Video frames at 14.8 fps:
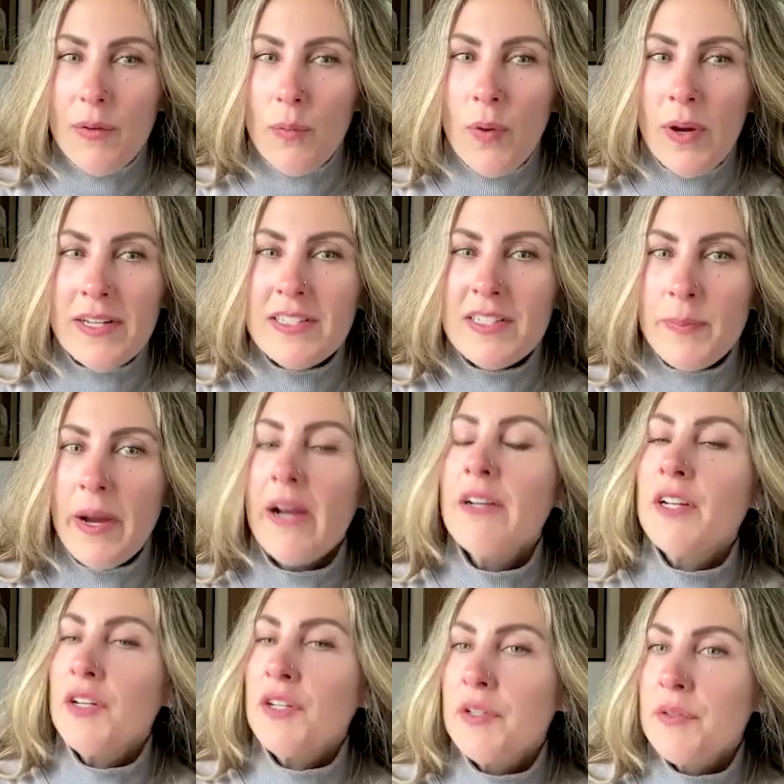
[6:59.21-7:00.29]
What
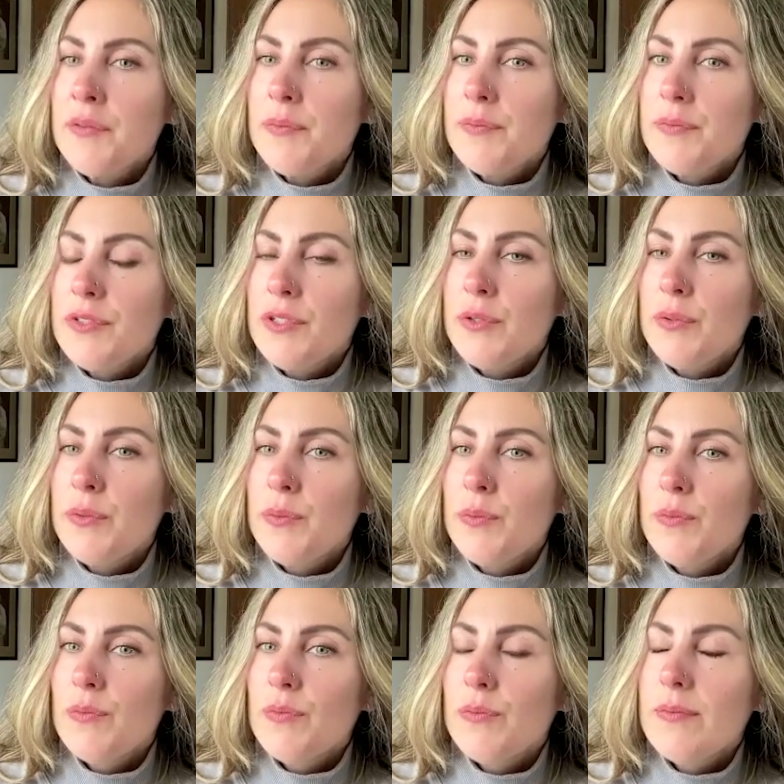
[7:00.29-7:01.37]
inspired you
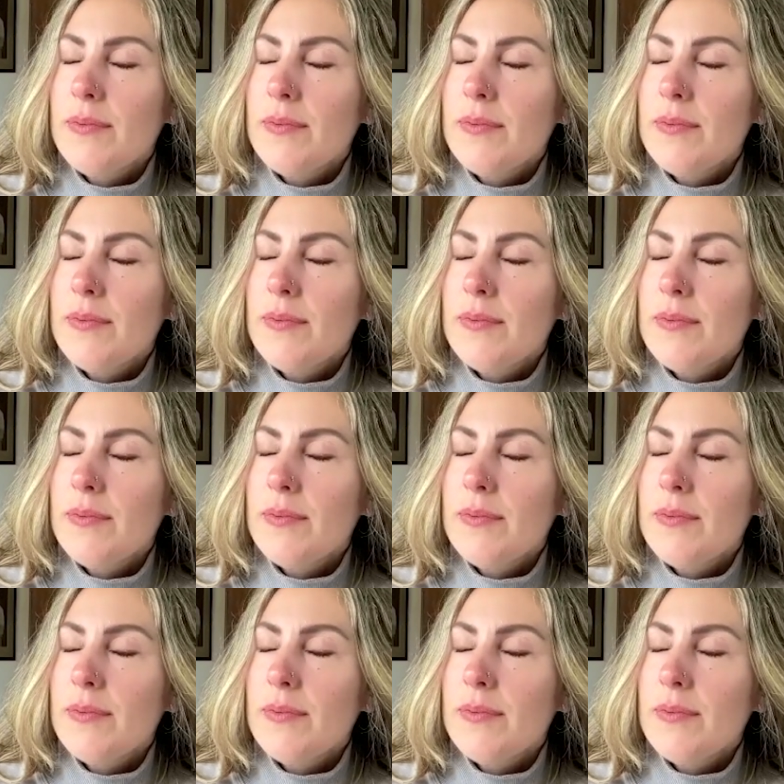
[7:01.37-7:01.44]
to,